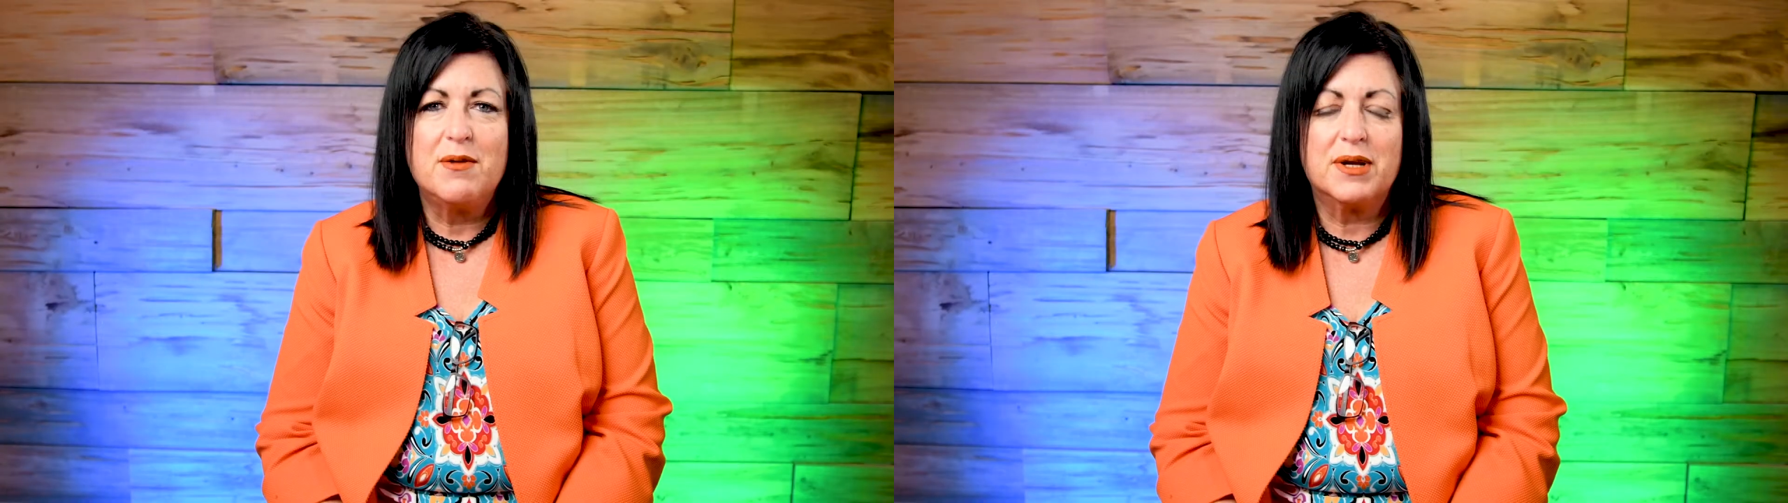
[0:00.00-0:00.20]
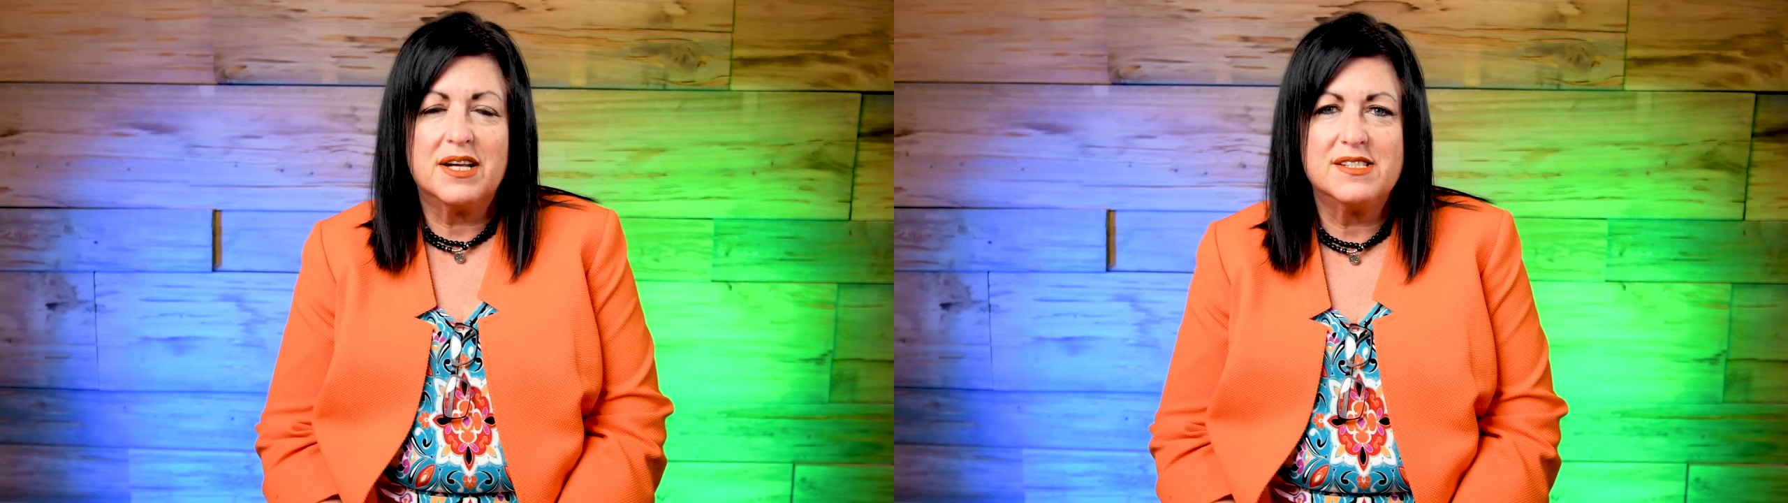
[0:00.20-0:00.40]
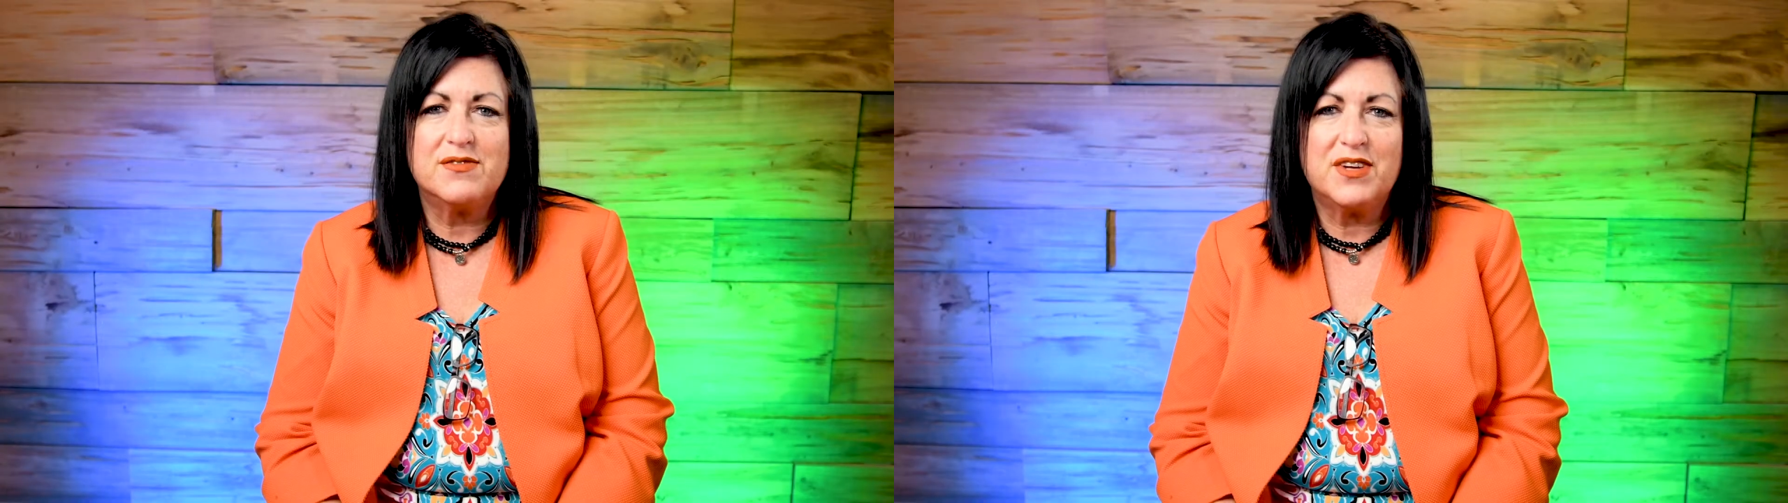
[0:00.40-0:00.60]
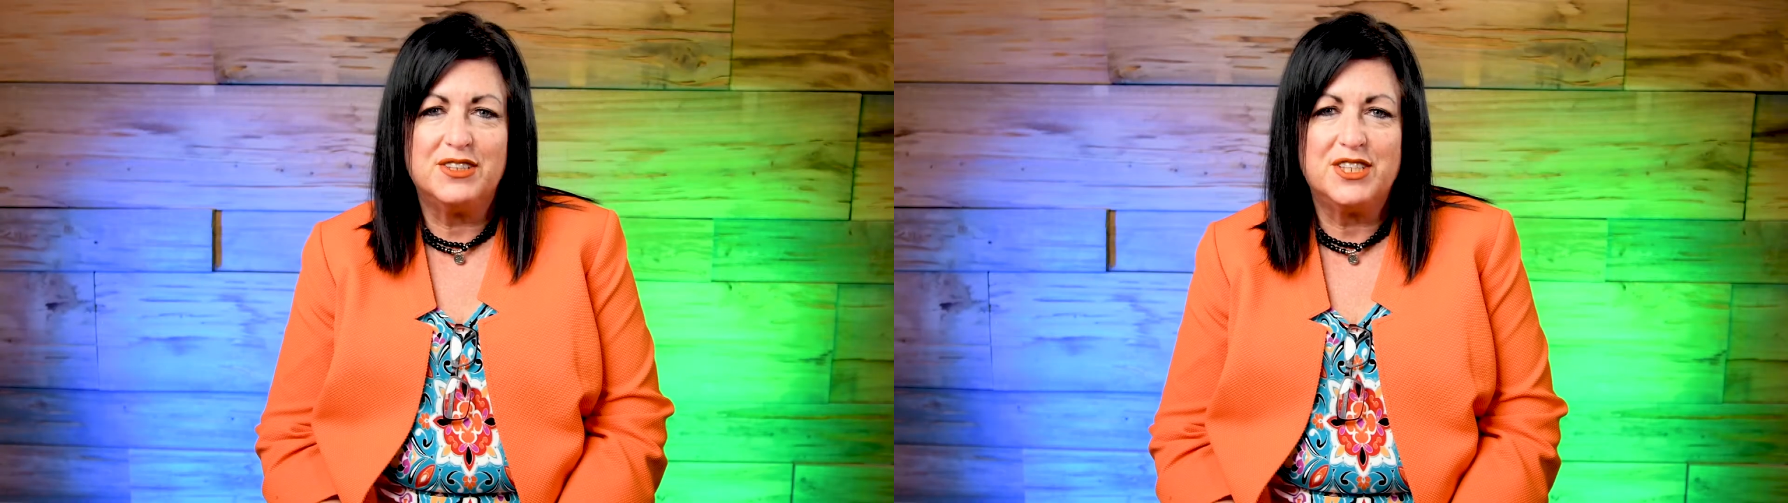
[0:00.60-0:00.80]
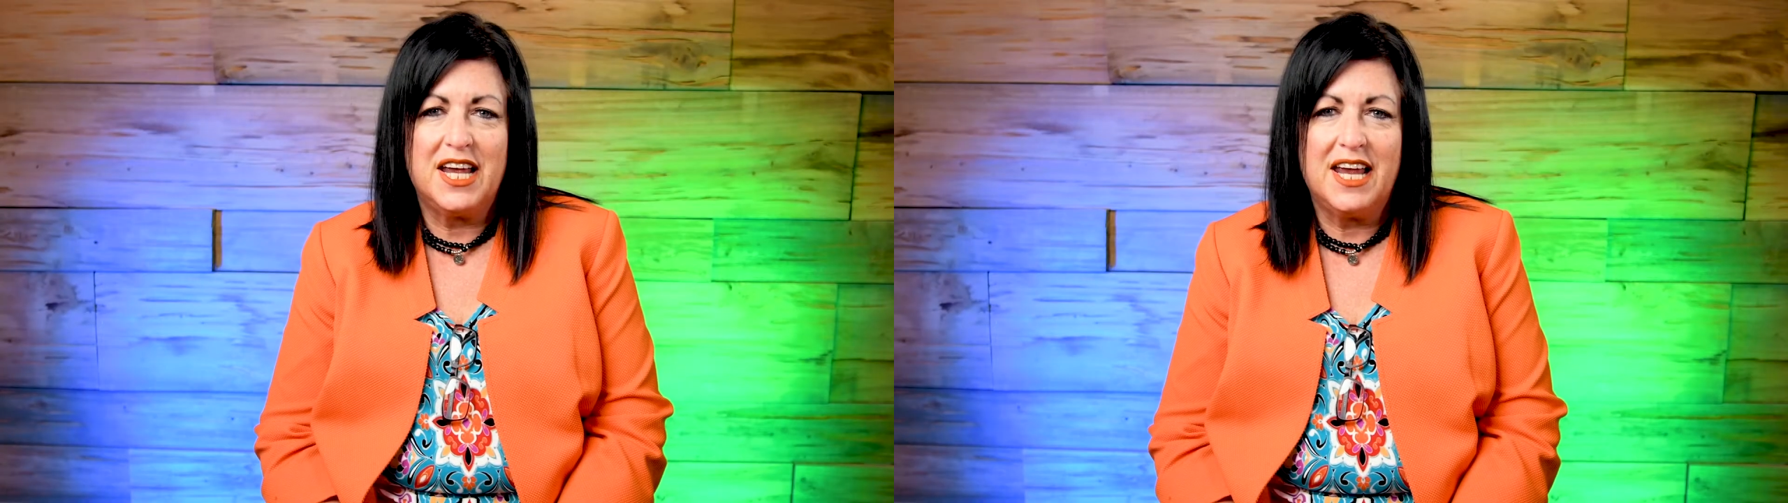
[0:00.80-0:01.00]
Because of
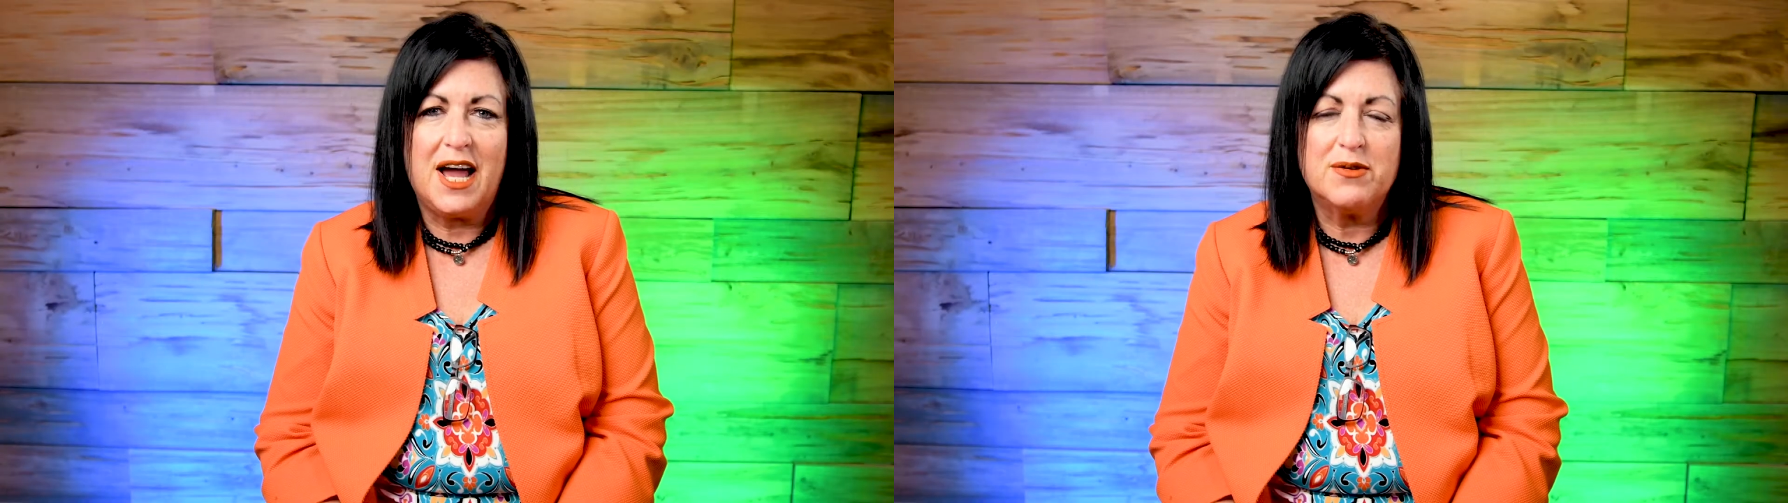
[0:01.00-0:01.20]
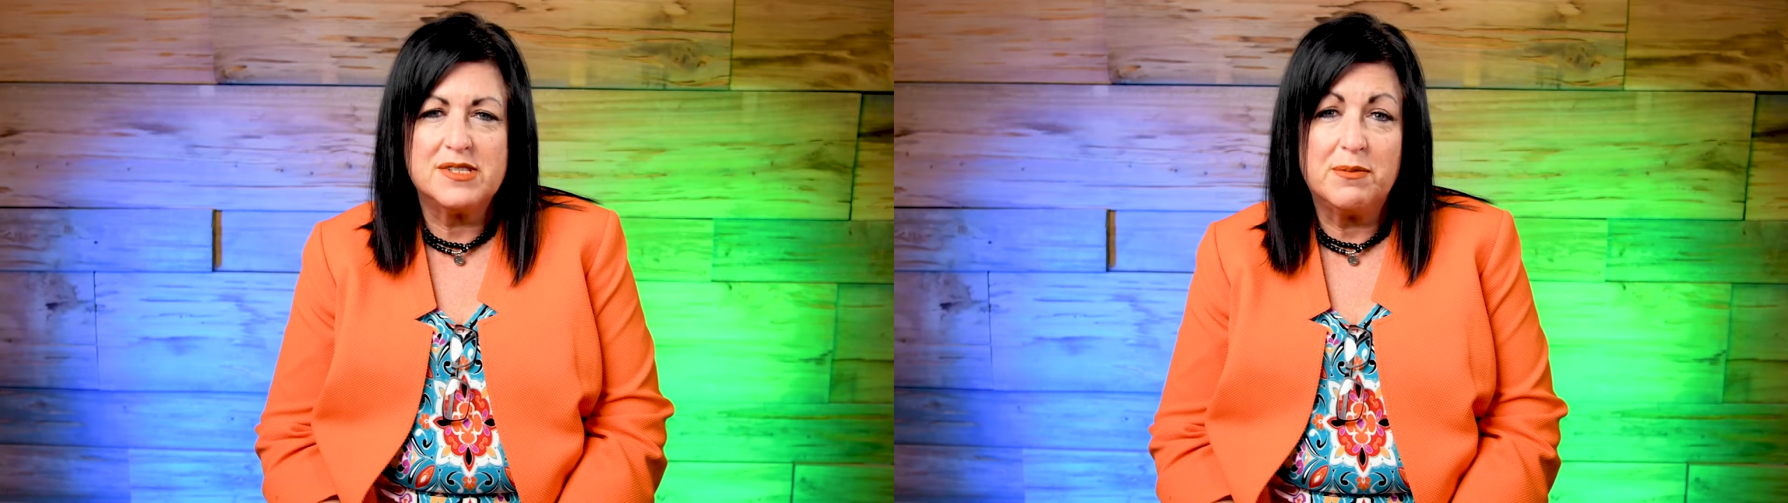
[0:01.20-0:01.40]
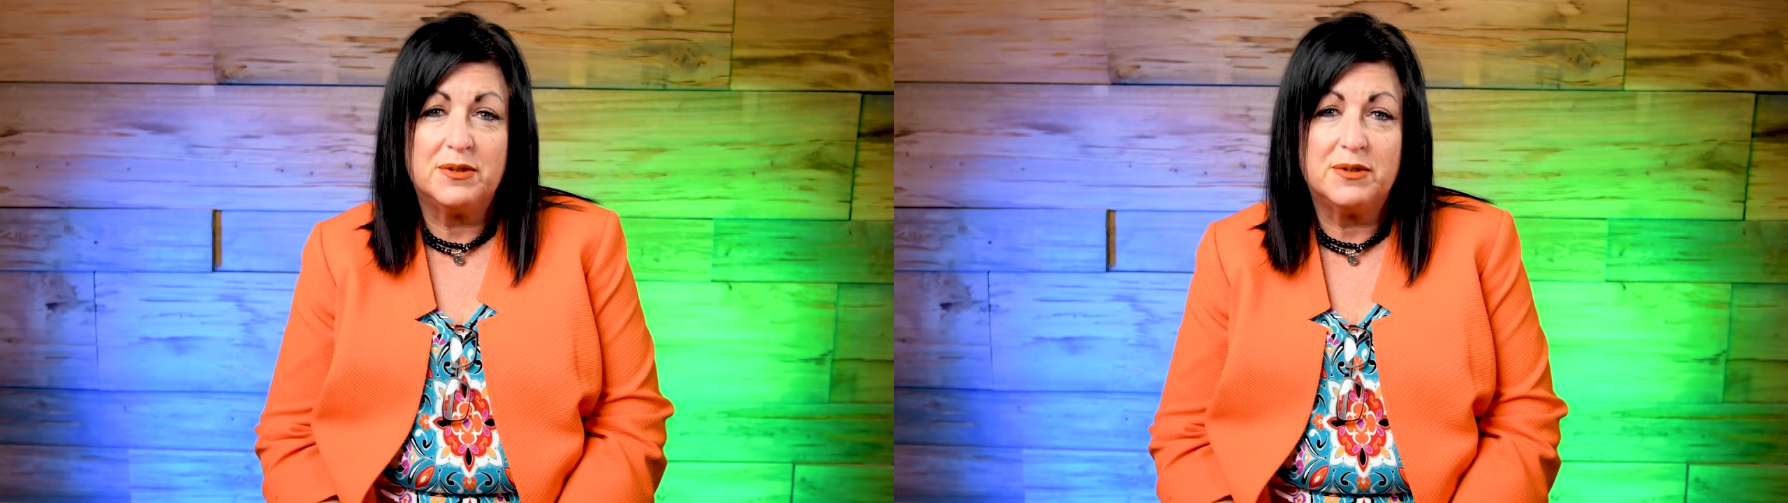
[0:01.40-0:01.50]
LJ, I was